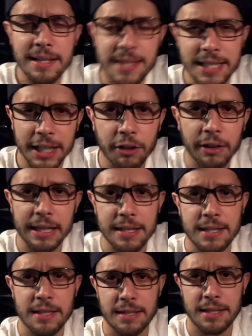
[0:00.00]

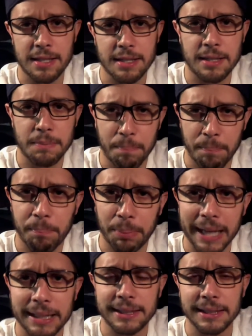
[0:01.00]
serious
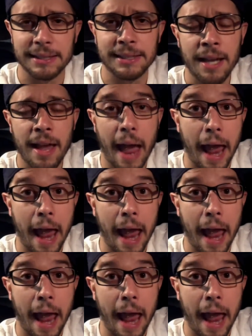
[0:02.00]
places.